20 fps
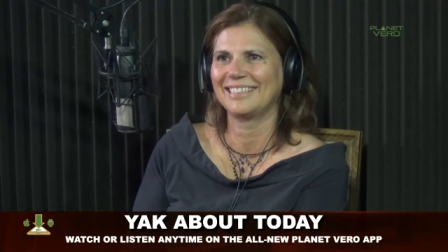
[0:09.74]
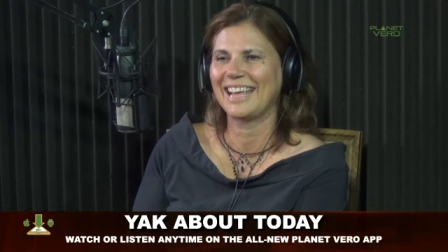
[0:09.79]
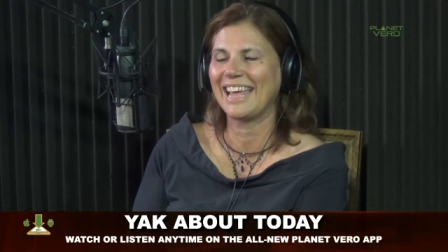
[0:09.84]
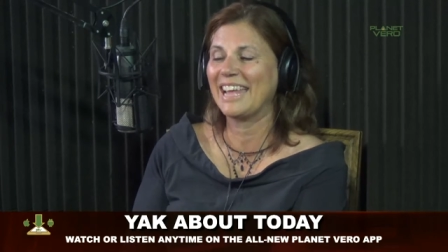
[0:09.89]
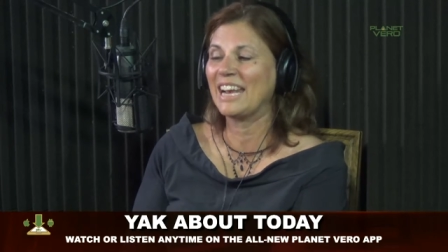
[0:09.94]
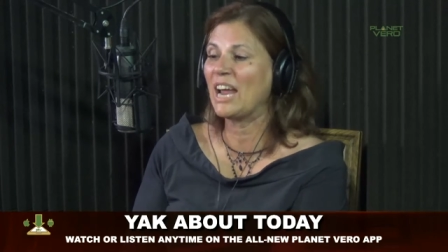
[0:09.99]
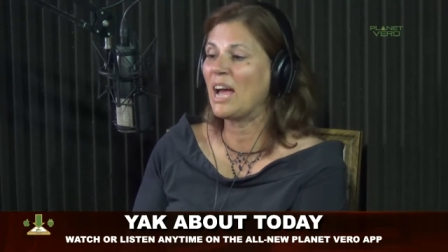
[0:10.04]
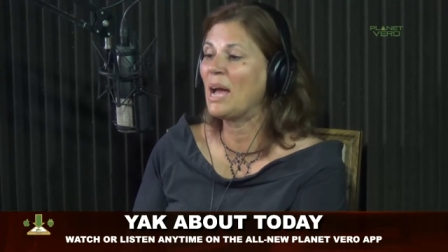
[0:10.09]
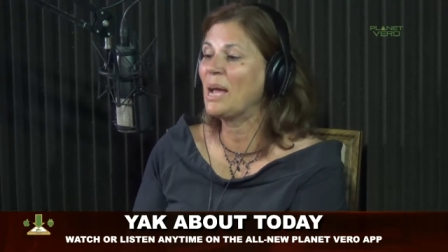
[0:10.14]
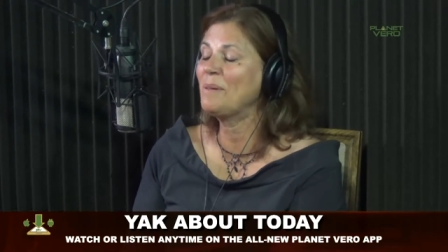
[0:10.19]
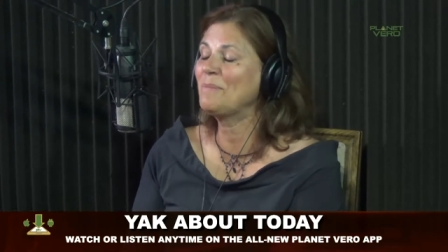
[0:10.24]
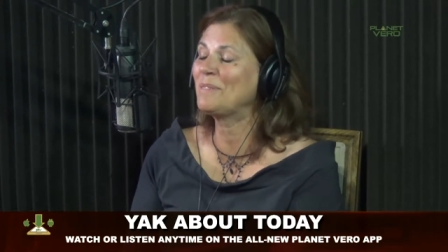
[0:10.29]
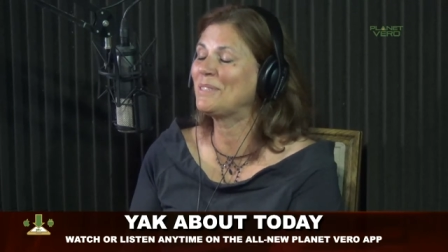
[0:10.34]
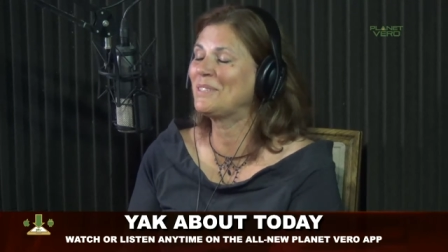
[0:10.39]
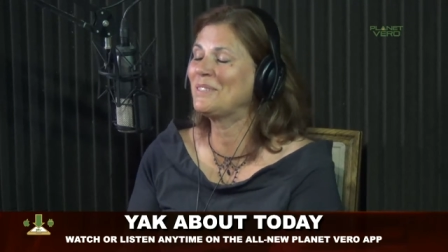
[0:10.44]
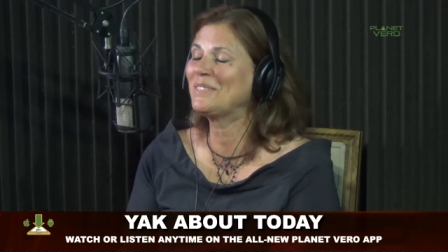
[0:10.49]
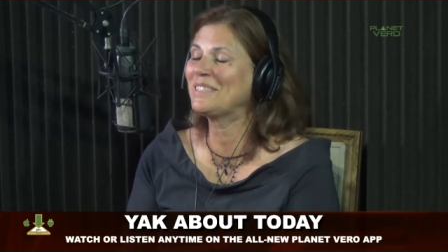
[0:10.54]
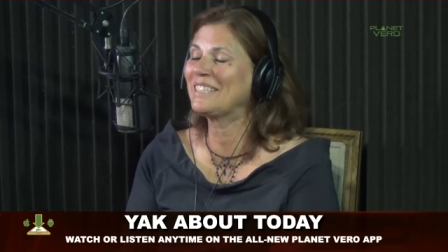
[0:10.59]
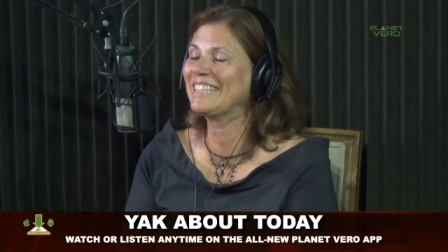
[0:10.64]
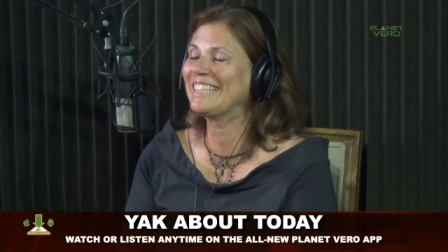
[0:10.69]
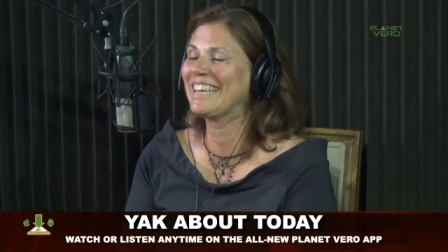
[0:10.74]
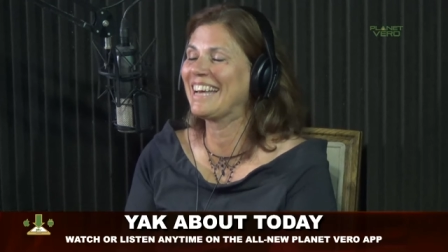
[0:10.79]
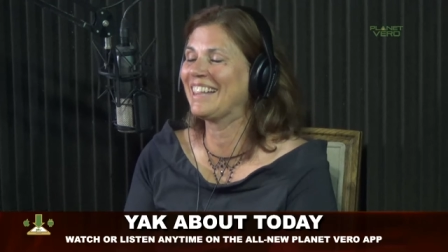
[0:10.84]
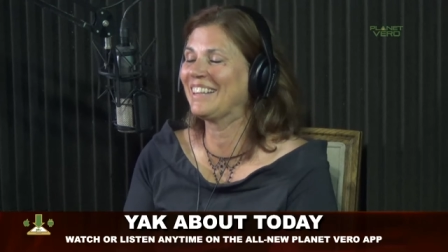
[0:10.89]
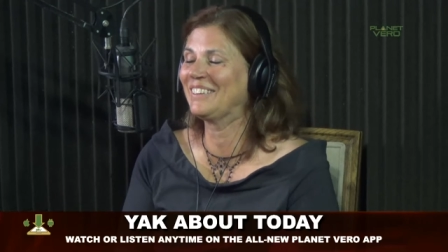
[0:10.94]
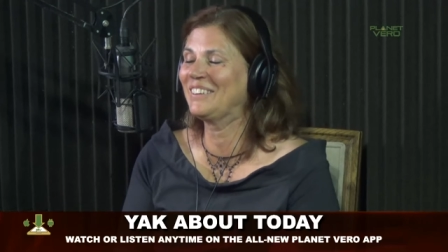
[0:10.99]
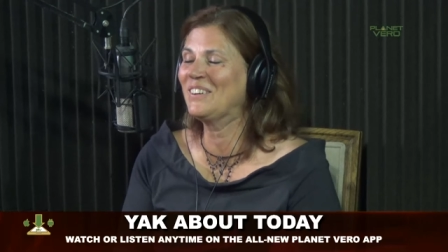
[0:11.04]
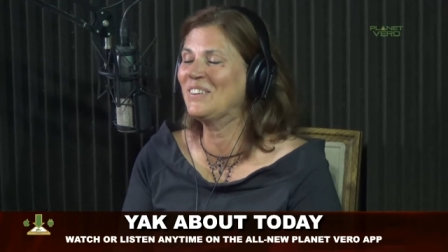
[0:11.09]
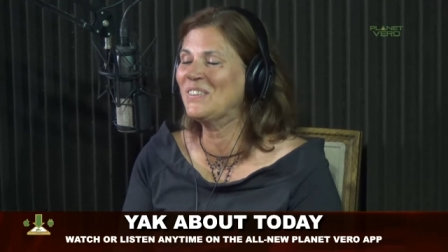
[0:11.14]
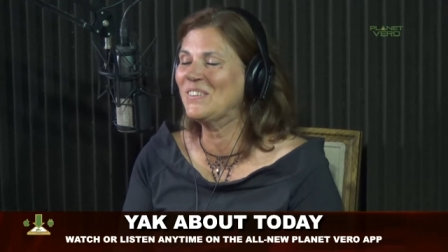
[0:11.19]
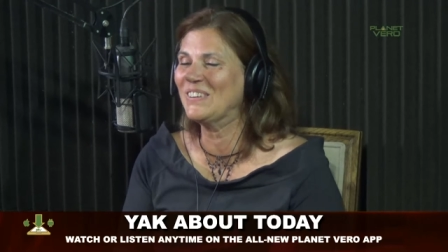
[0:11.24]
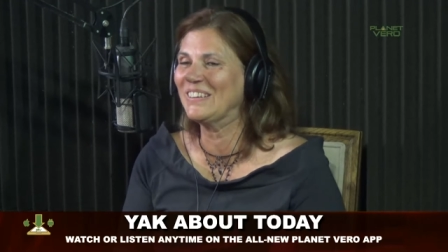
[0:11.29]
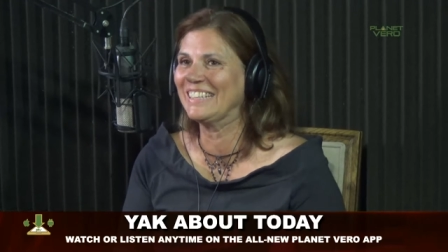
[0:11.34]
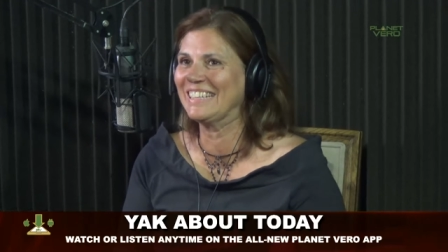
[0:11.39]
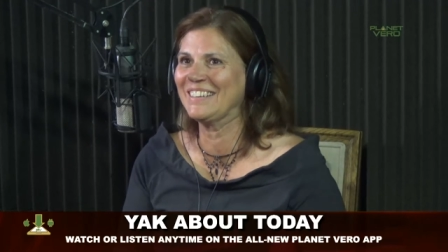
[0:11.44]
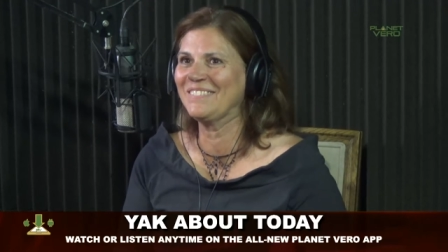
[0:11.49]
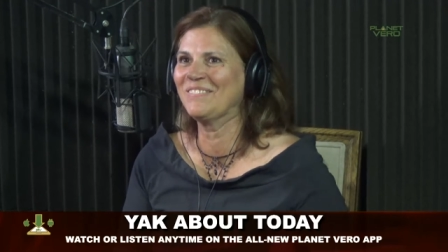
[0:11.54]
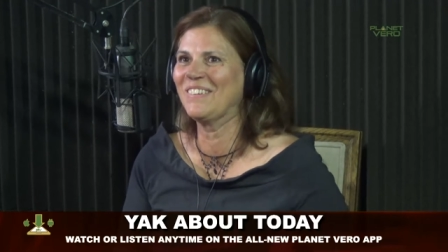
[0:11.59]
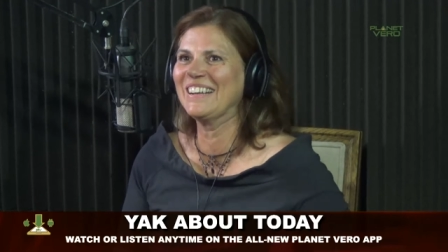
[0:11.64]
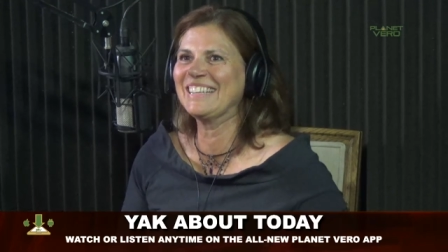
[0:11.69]
And I'm Susan Keller Horn.
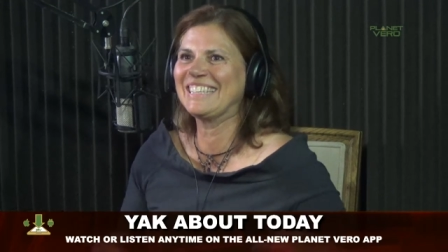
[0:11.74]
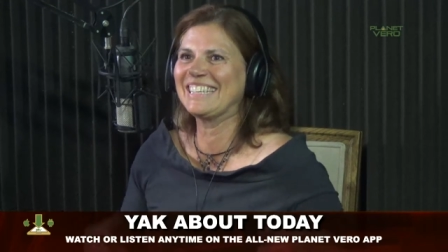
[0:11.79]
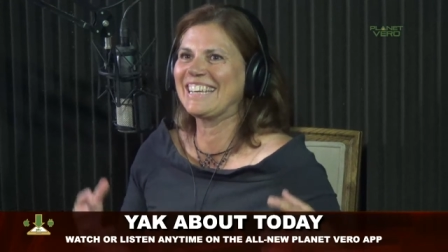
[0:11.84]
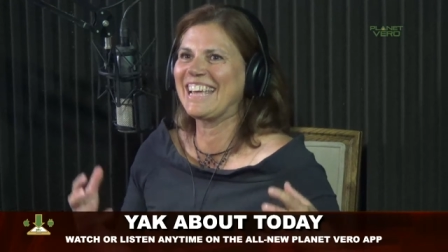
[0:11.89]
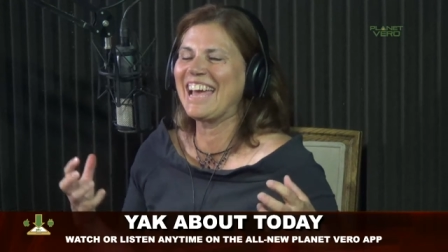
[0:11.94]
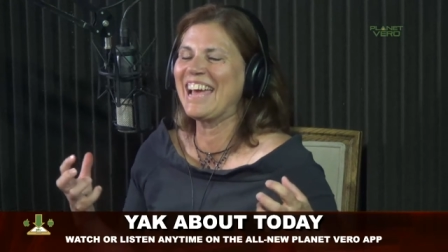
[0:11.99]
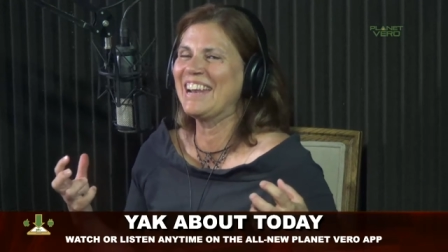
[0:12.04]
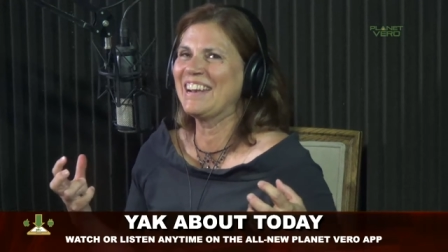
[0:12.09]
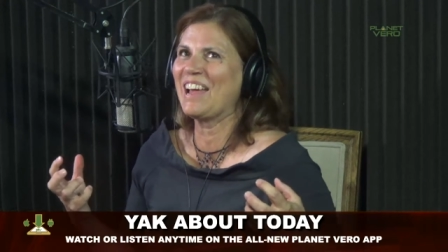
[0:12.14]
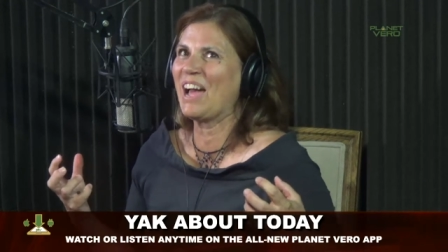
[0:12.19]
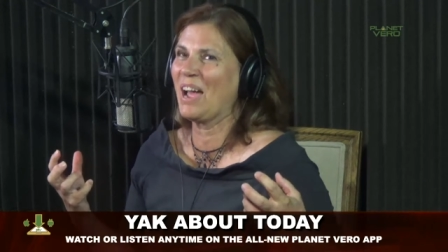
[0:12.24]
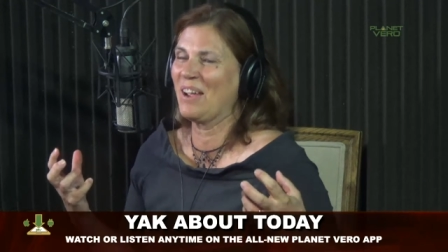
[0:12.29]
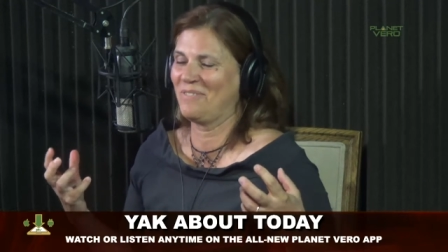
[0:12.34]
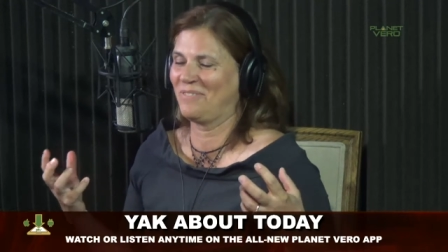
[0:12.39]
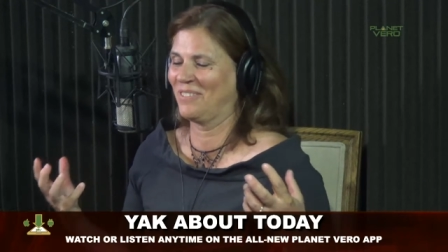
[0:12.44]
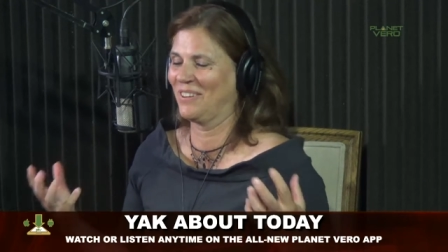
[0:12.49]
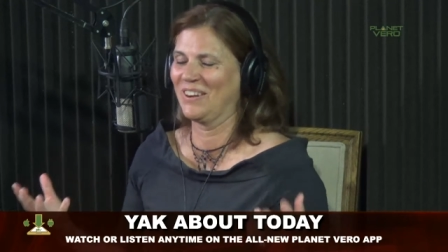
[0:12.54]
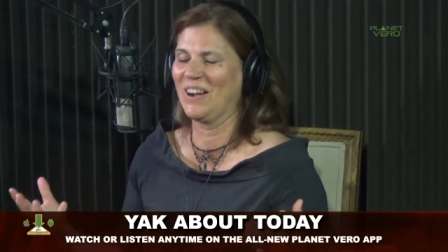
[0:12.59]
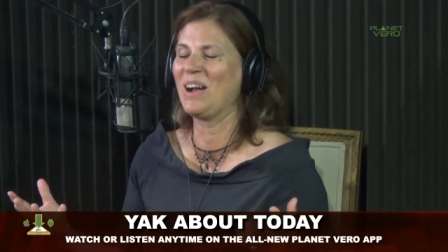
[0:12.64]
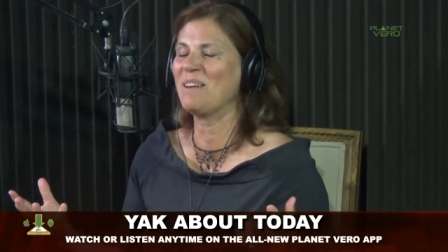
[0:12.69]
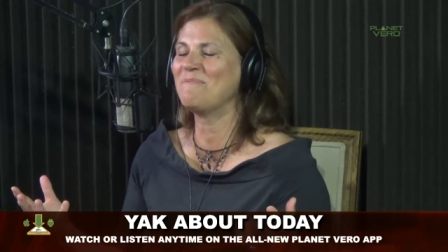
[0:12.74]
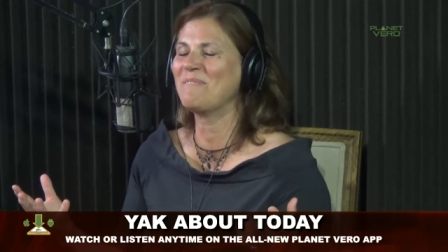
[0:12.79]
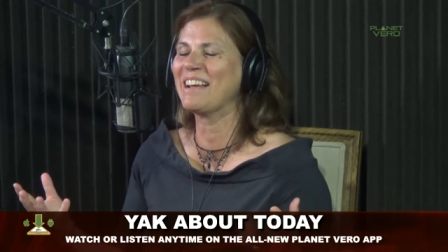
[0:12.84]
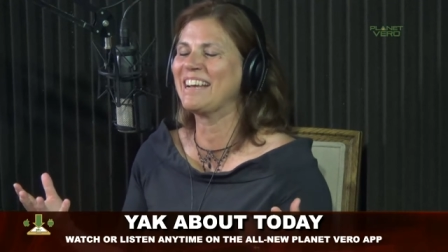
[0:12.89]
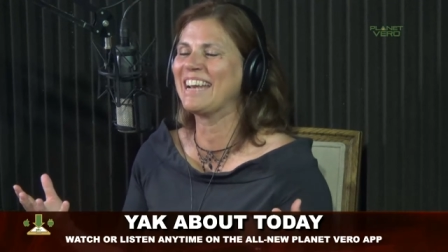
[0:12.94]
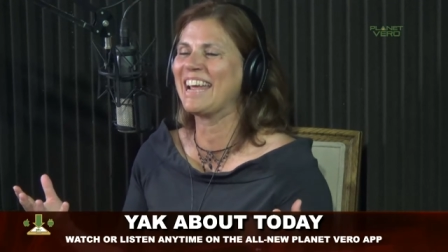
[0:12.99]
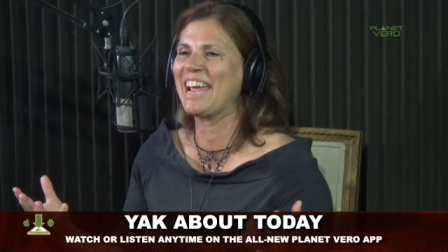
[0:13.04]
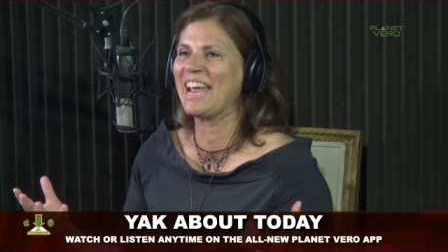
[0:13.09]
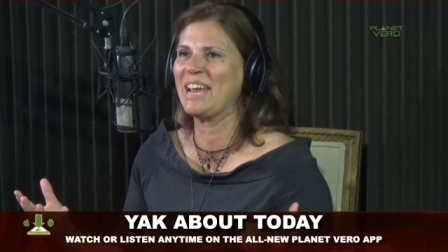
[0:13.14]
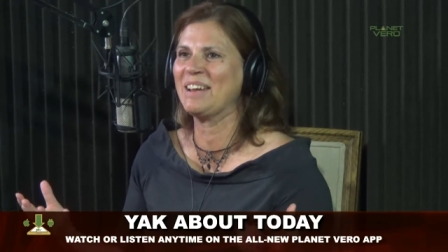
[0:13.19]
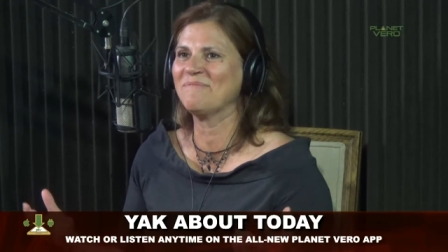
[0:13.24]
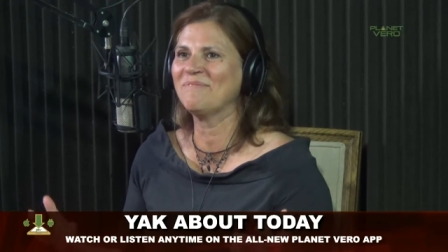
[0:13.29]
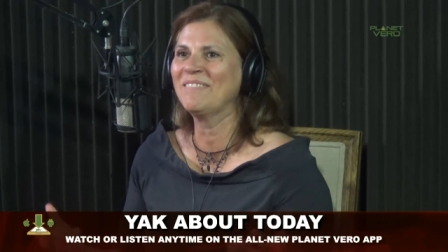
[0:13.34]
And once again, I forgot my name.